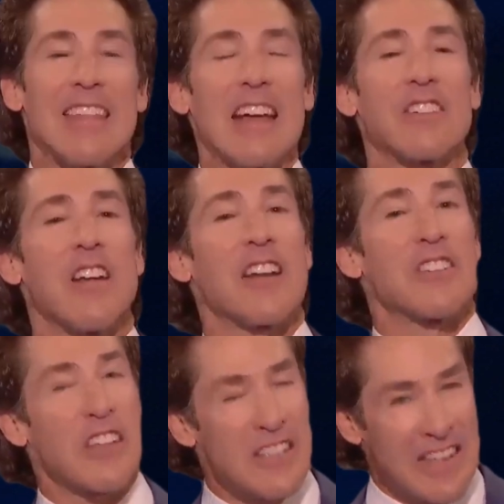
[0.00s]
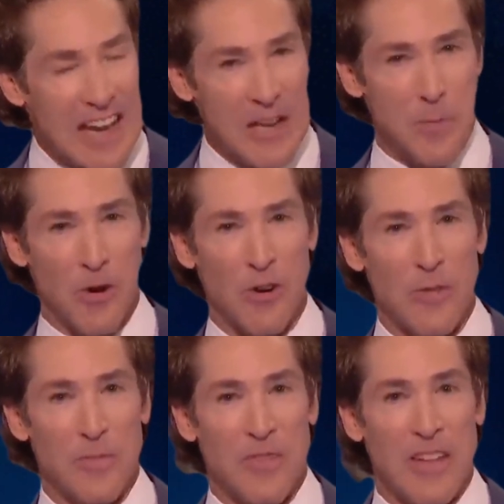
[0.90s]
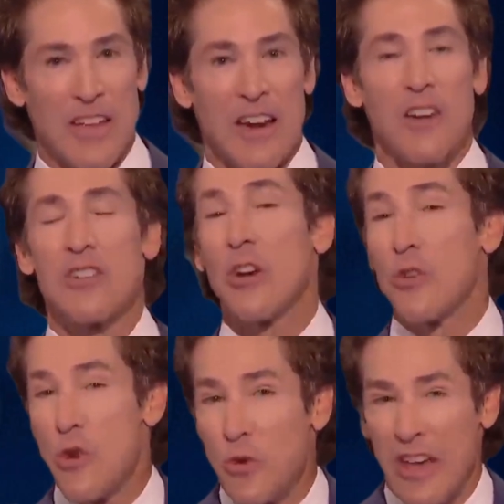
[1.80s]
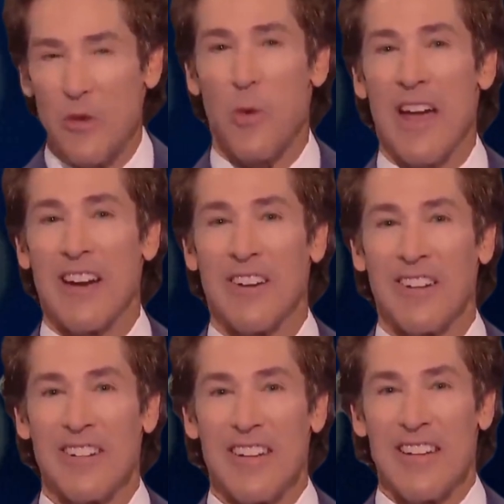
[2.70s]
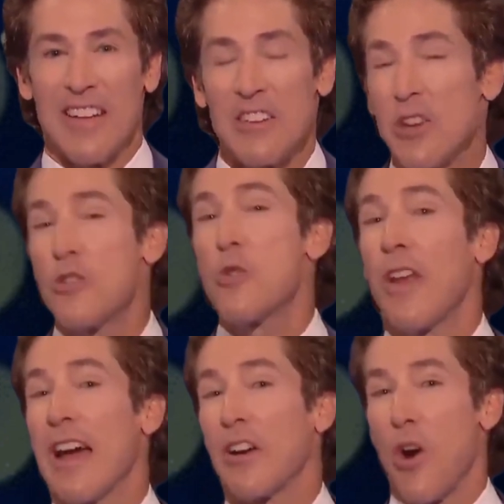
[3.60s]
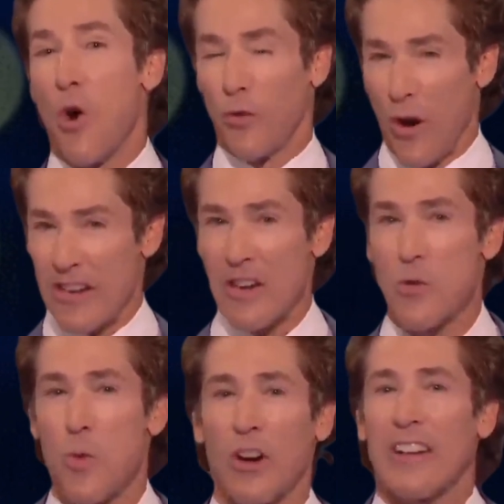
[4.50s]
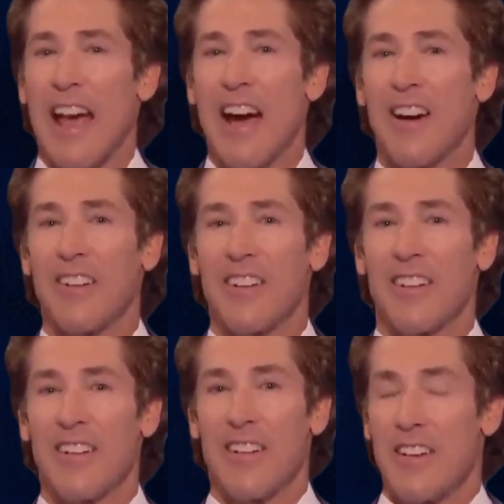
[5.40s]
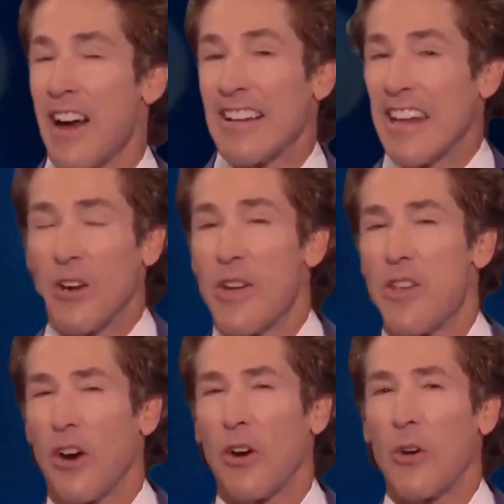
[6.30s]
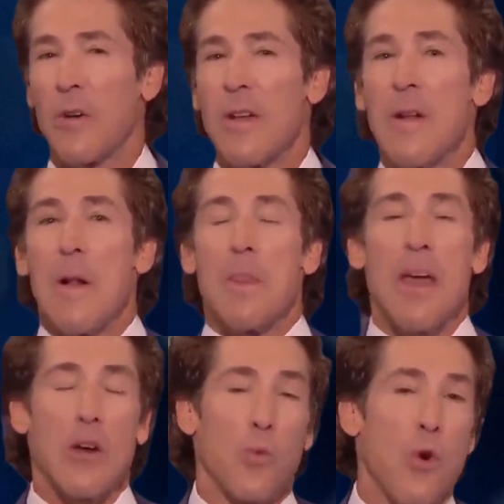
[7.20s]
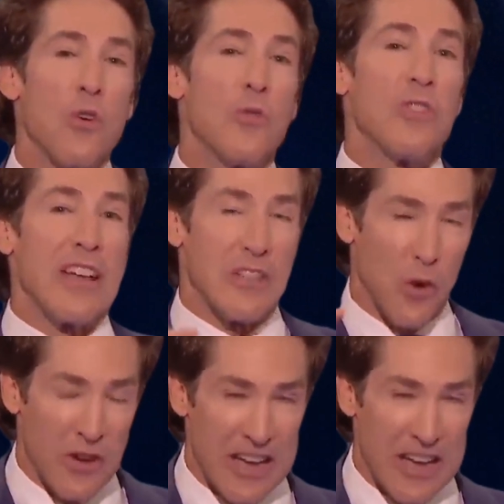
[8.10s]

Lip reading: yourself with affirmations and quotes that inspire you. These visual reminders will serve as constant motivation on your journey.